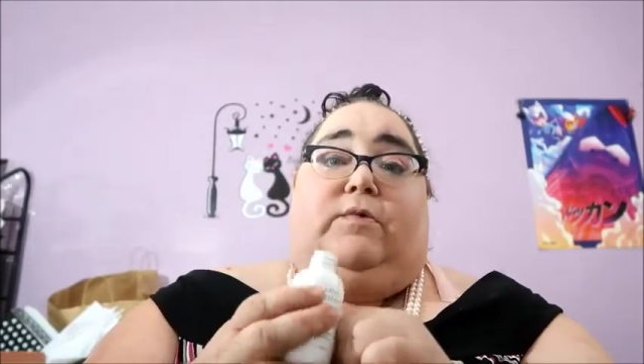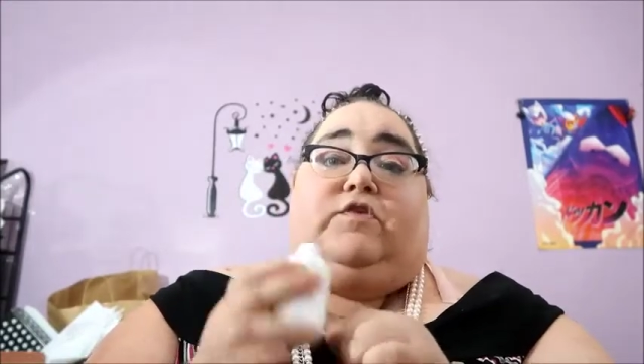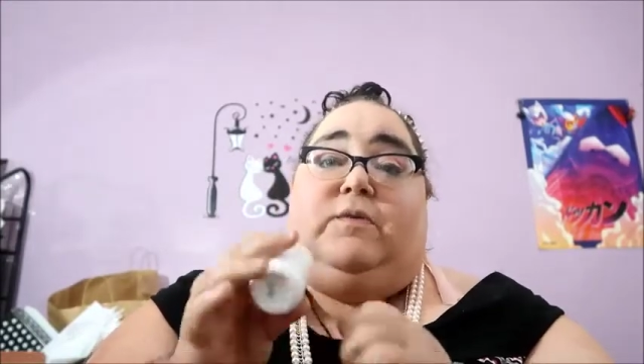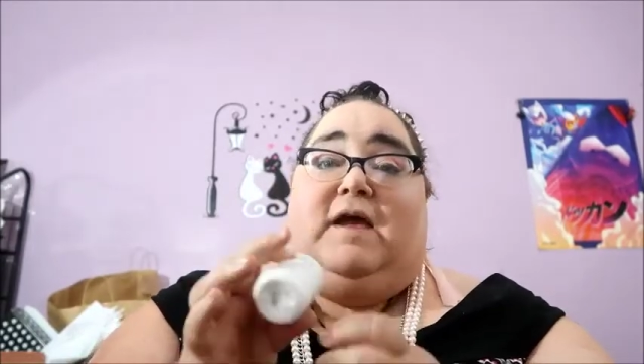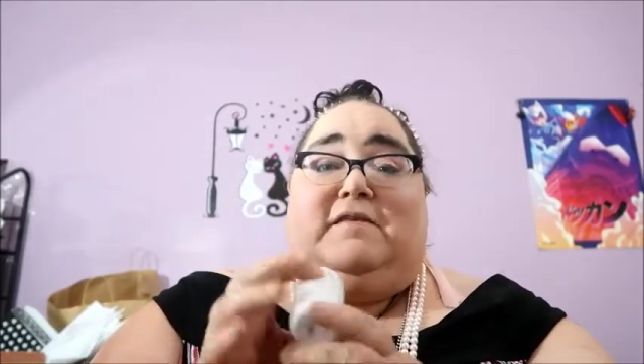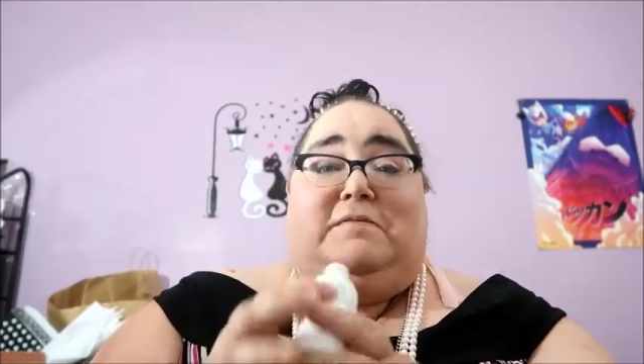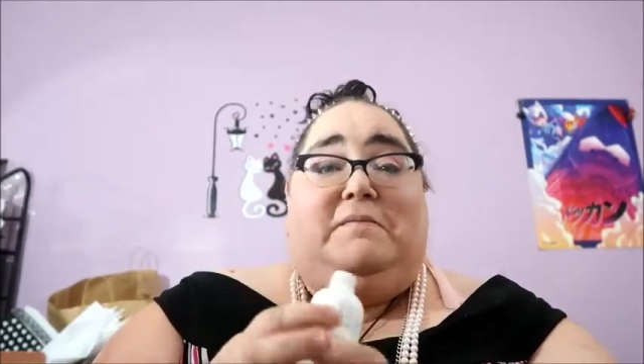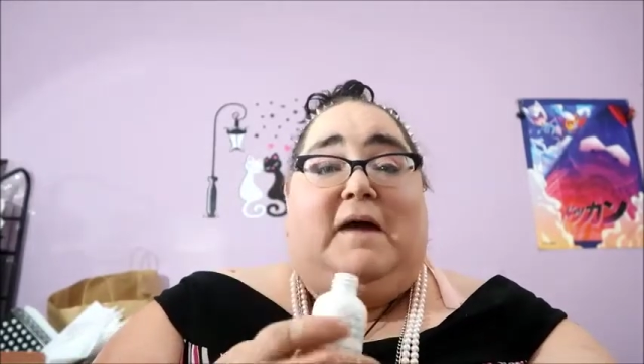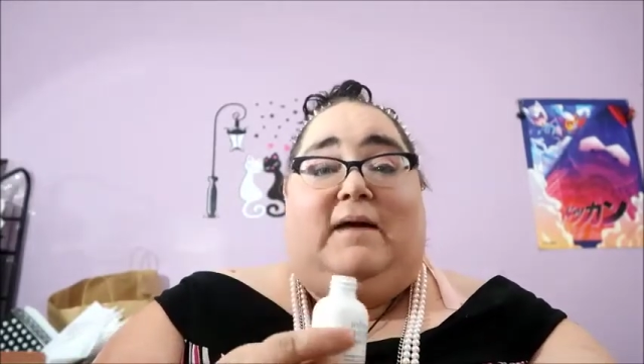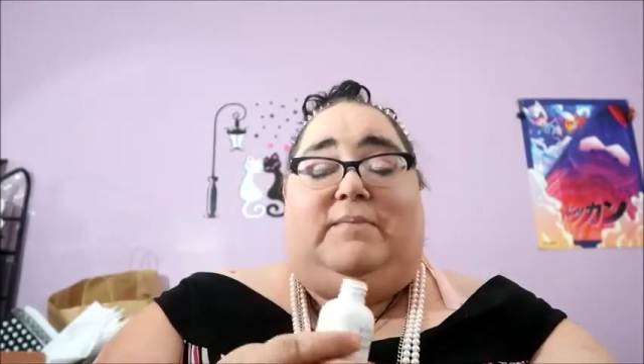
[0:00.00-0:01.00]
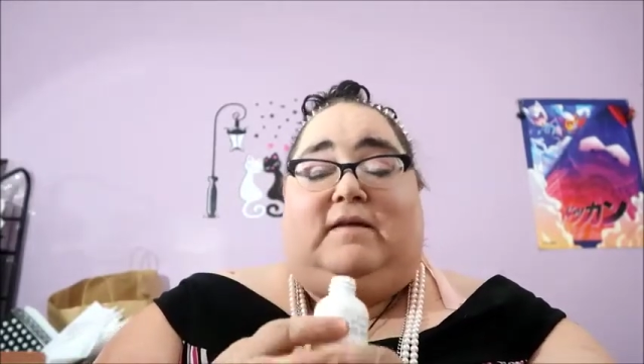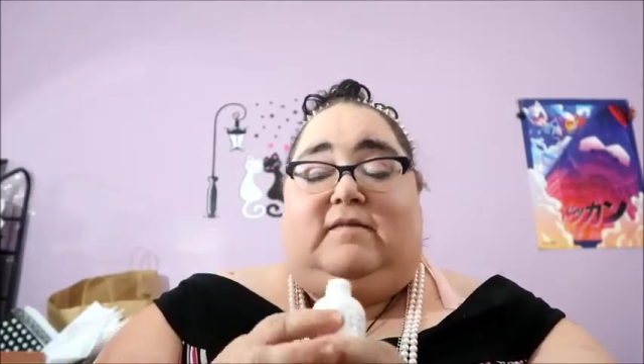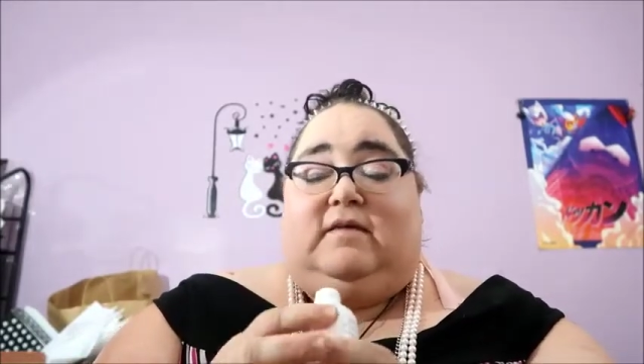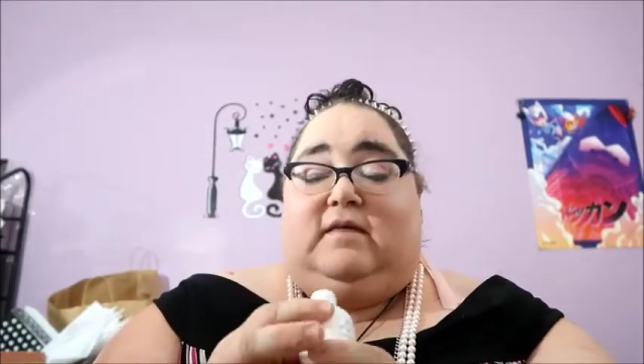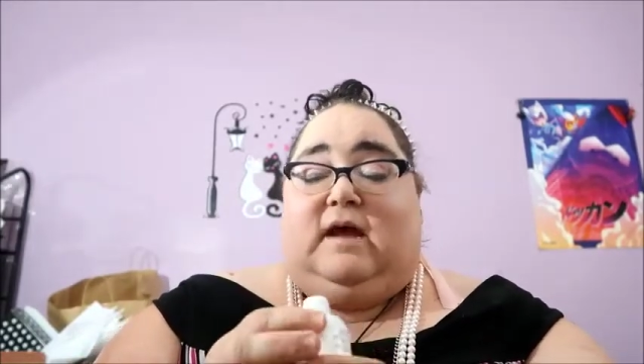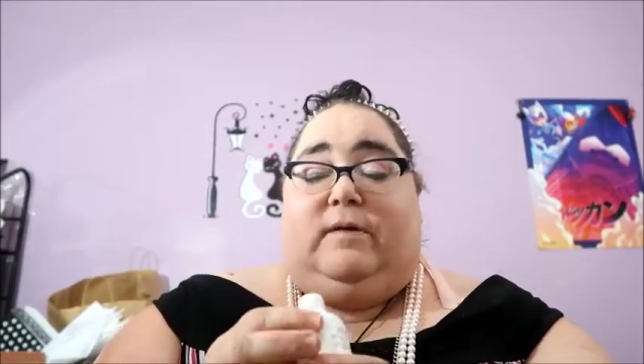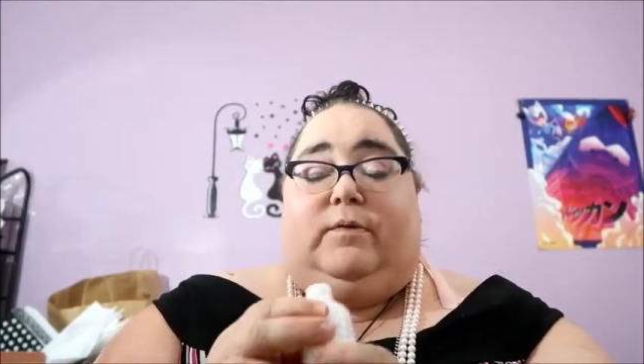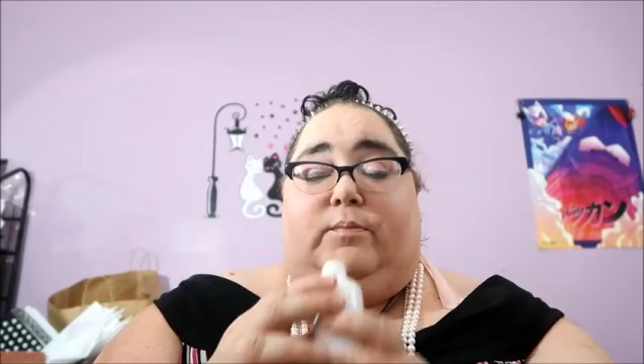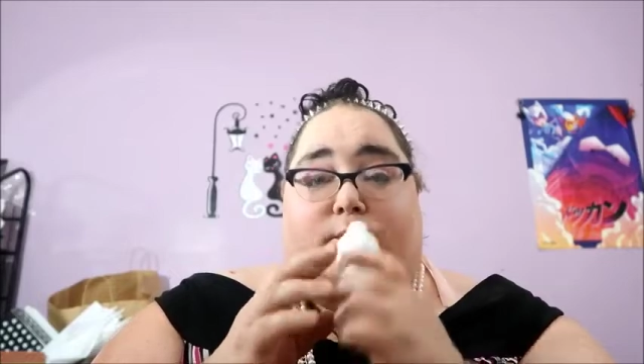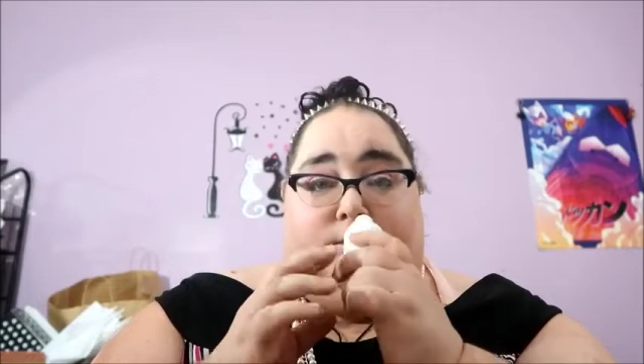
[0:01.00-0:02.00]
which makes me mad because I think I
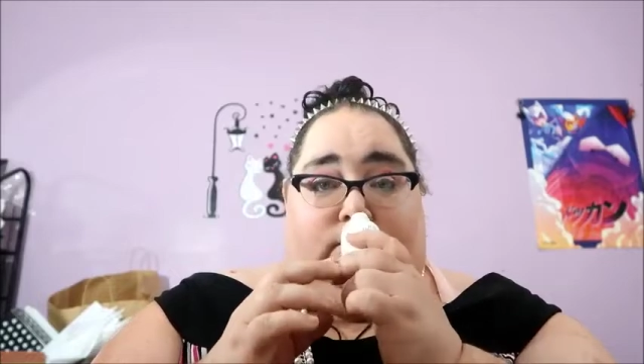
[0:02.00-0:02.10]
would